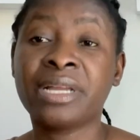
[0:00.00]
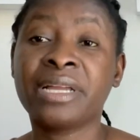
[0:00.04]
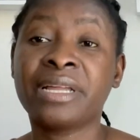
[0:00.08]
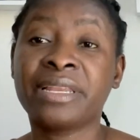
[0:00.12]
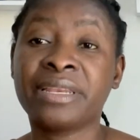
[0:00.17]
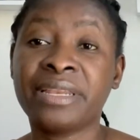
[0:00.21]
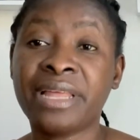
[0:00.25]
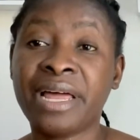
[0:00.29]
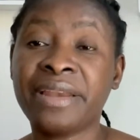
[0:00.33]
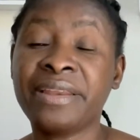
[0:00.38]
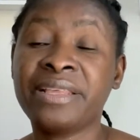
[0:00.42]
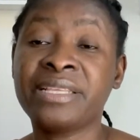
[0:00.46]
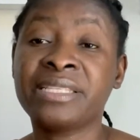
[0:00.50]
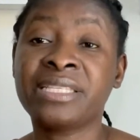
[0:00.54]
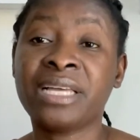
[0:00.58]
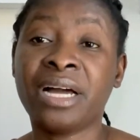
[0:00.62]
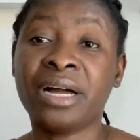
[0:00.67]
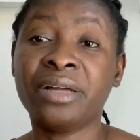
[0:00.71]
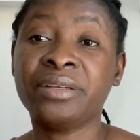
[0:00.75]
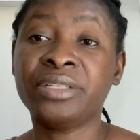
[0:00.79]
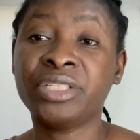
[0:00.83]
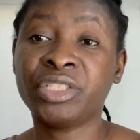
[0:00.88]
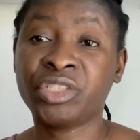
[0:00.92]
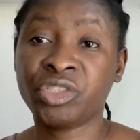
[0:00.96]
That is how
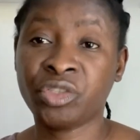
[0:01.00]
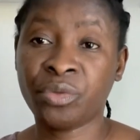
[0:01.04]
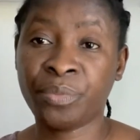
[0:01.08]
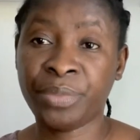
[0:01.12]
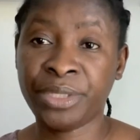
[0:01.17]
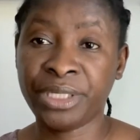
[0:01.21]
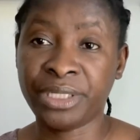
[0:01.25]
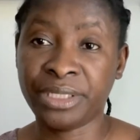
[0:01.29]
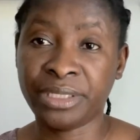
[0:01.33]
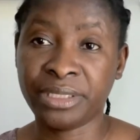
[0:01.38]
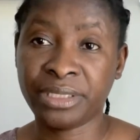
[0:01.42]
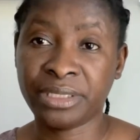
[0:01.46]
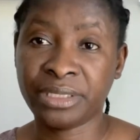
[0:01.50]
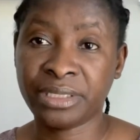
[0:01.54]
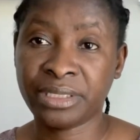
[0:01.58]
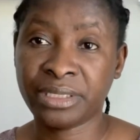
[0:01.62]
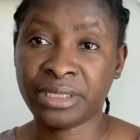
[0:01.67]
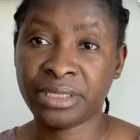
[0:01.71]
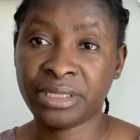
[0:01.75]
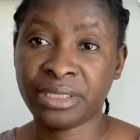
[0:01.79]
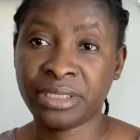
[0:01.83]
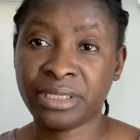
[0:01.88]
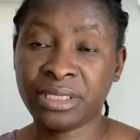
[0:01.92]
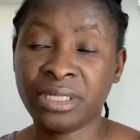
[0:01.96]
it should be.
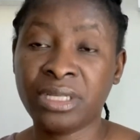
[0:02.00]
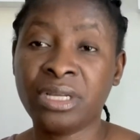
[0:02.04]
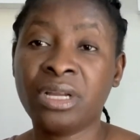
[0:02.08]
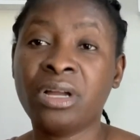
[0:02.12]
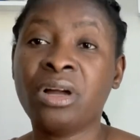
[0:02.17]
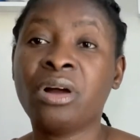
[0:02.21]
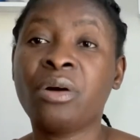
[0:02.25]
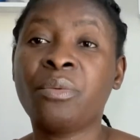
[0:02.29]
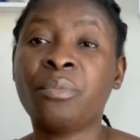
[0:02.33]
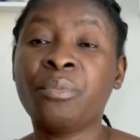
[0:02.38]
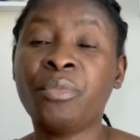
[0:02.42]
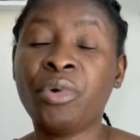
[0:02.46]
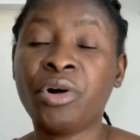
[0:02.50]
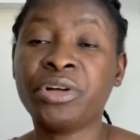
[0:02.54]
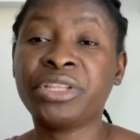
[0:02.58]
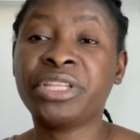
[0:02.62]
But